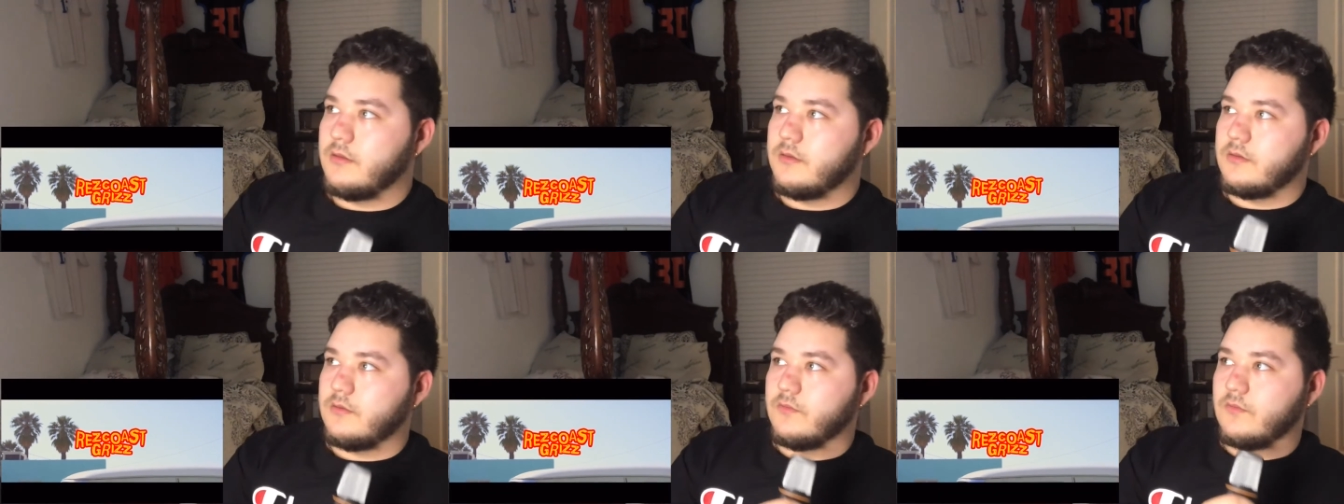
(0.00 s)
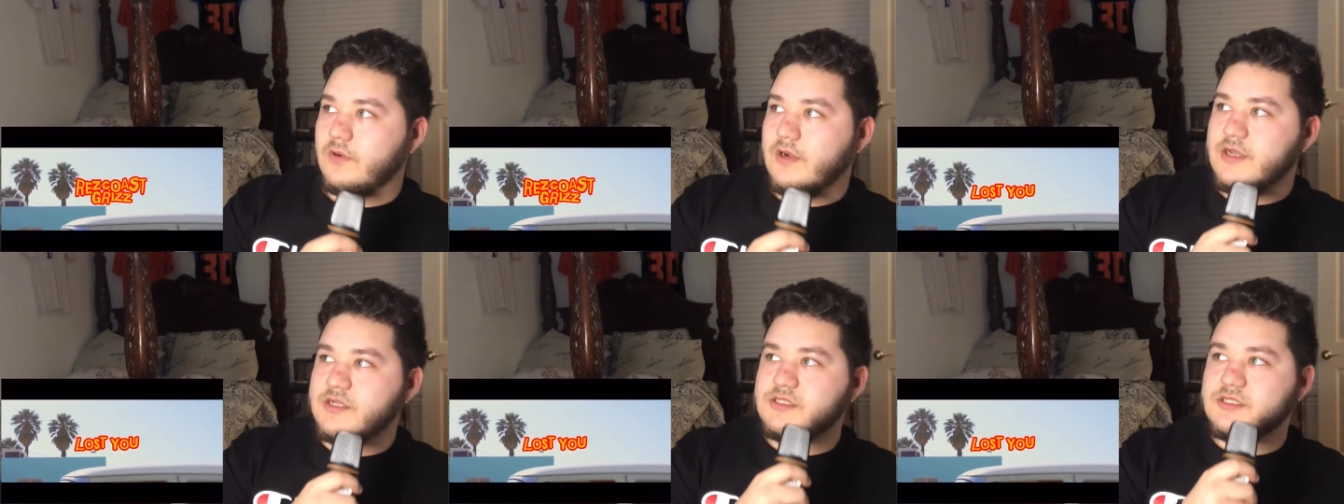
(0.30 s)

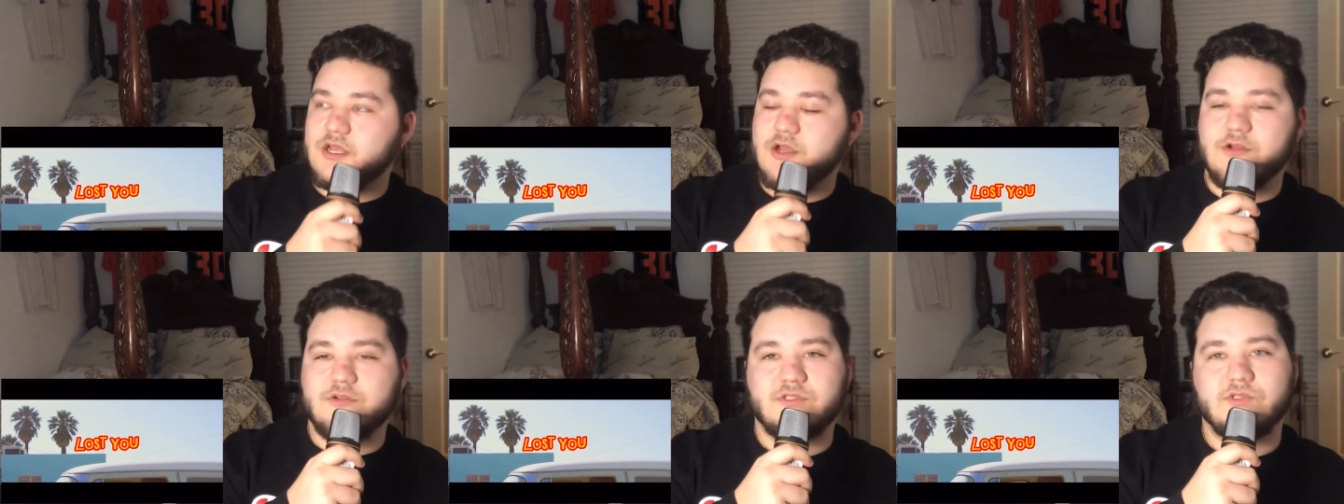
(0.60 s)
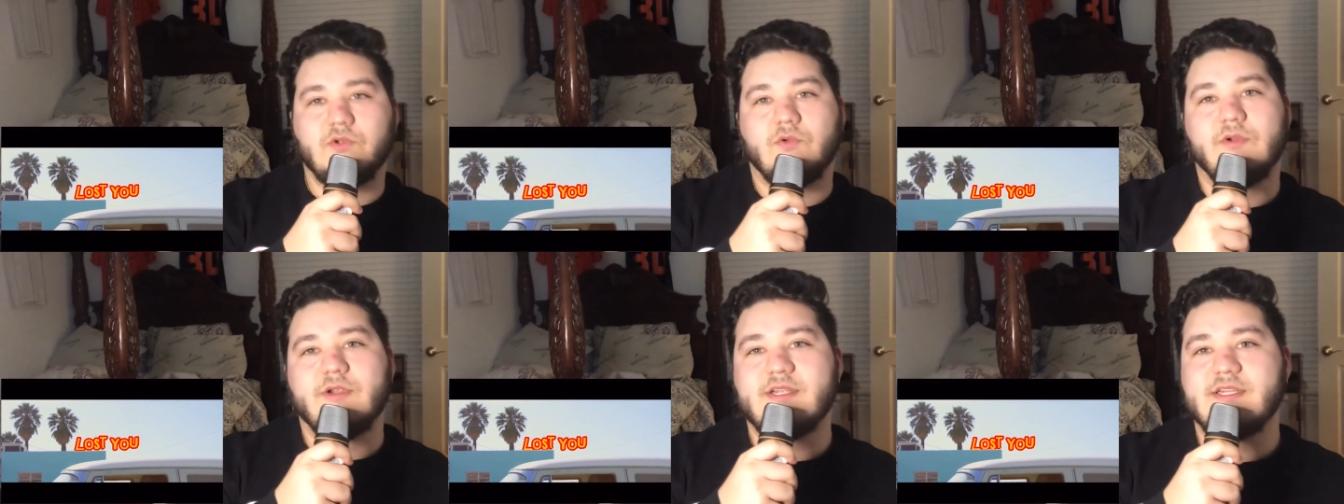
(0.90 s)
Rezcoast
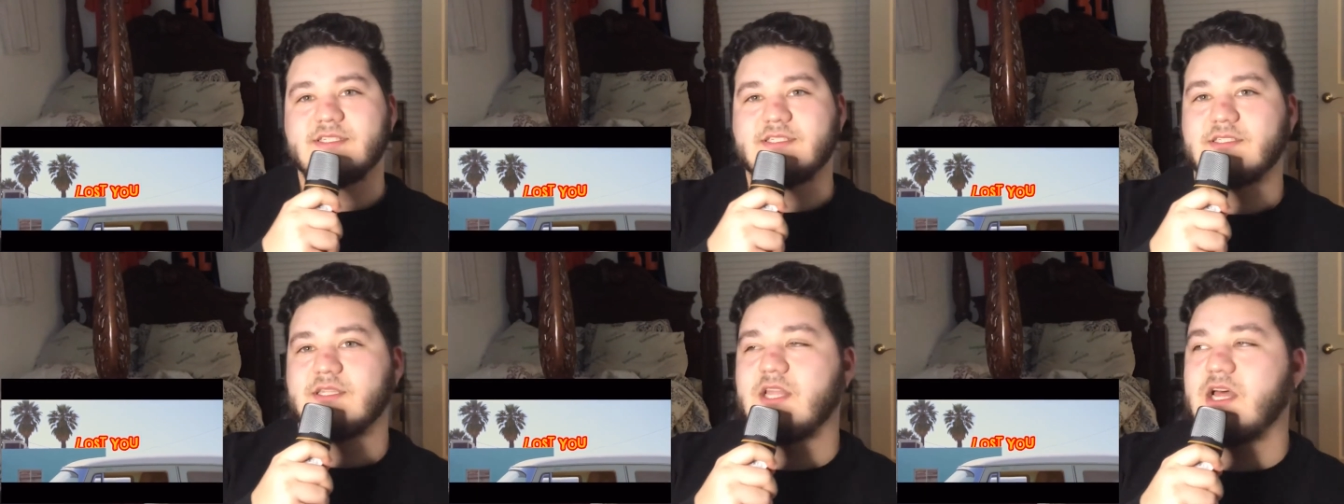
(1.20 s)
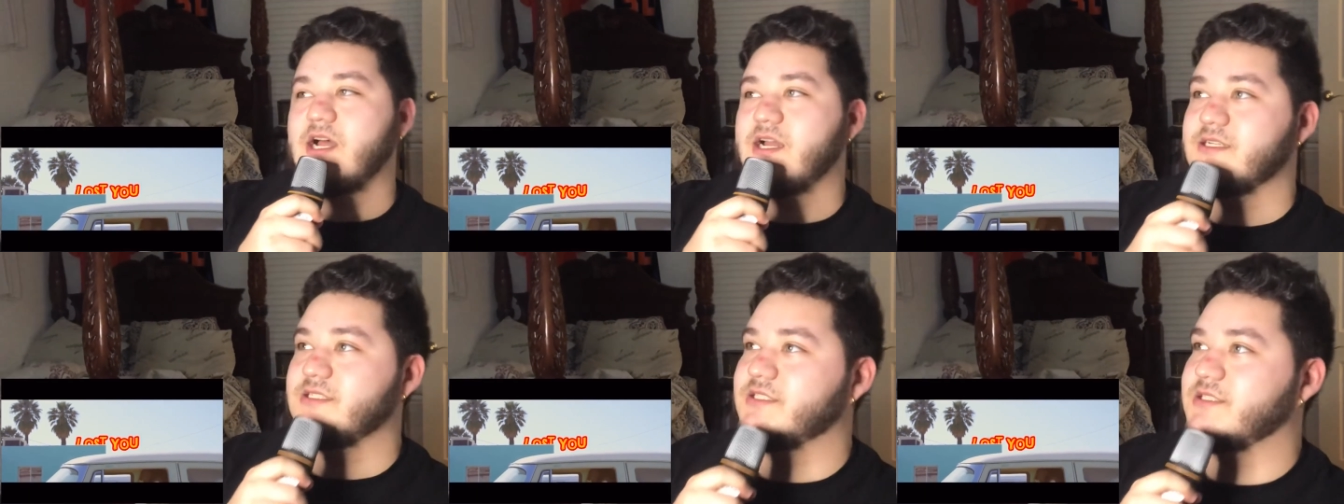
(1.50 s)
Grizz,
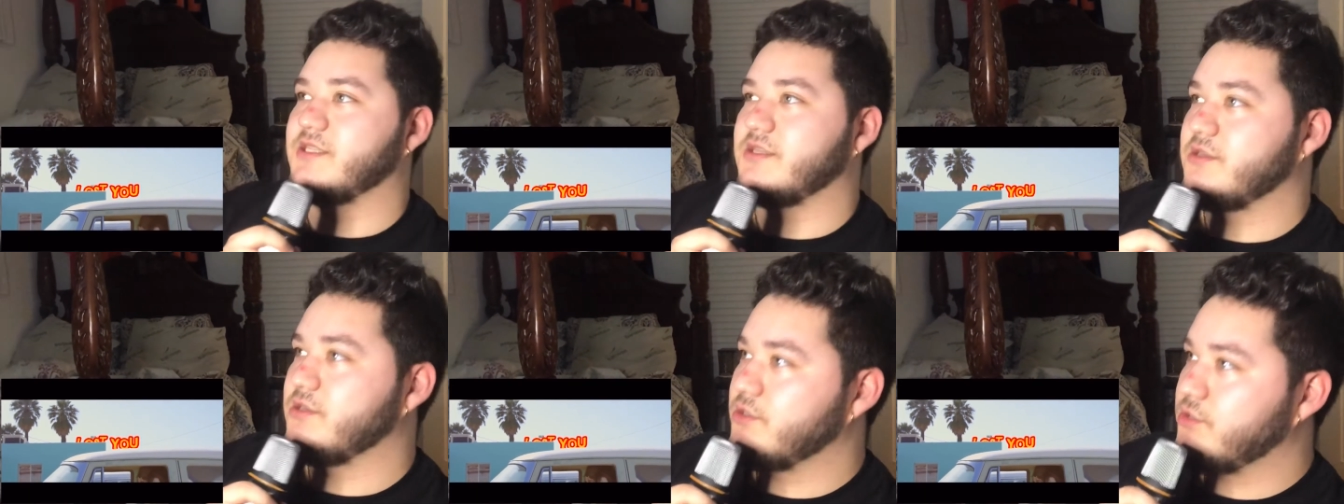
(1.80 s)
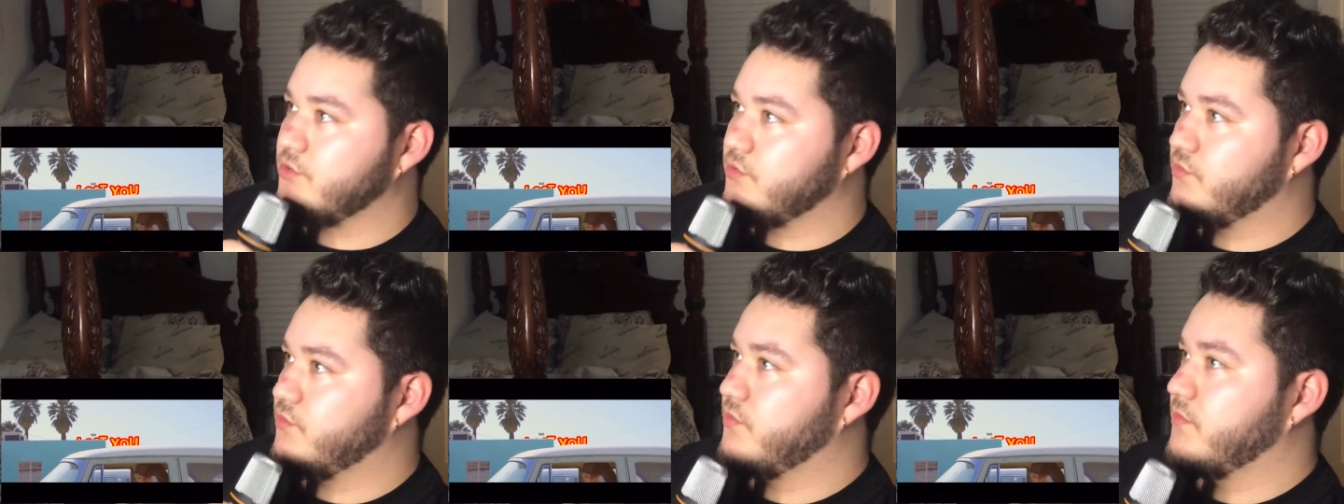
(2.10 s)
Lost You.